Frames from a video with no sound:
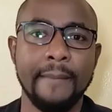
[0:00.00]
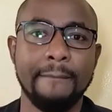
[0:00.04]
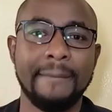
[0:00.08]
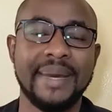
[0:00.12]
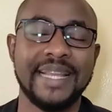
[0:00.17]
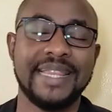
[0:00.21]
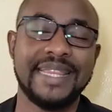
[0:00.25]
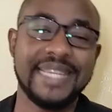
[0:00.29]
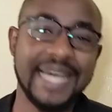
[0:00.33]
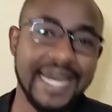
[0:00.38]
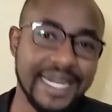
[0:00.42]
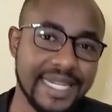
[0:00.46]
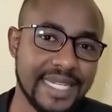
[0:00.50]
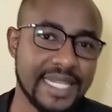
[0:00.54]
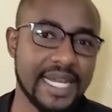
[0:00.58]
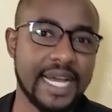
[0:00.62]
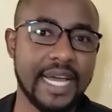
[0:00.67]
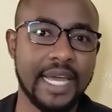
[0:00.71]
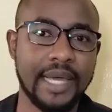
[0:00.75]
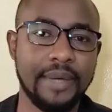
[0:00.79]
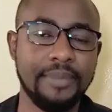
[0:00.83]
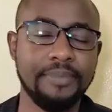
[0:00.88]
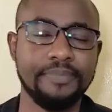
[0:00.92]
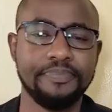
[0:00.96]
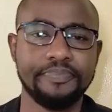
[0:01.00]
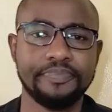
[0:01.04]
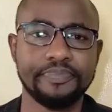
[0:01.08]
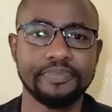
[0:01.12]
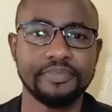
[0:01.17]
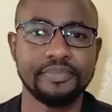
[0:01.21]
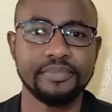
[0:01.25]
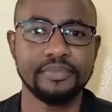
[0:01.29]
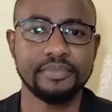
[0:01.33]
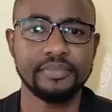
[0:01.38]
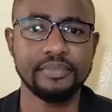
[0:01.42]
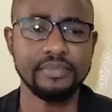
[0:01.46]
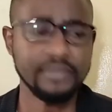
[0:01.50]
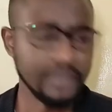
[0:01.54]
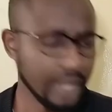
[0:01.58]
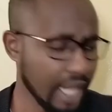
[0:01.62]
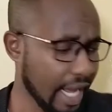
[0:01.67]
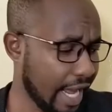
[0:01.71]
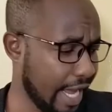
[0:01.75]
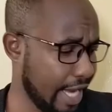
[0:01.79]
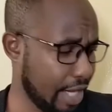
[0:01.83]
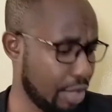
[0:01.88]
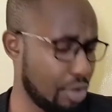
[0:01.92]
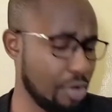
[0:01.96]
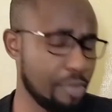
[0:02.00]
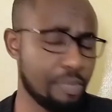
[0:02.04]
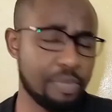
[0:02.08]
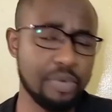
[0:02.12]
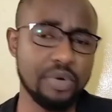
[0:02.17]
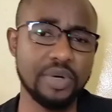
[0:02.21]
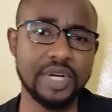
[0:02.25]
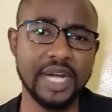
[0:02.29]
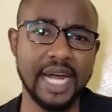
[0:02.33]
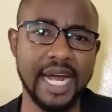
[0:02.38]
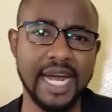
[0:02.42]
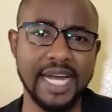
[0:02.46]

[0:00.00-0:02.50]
But that time I could put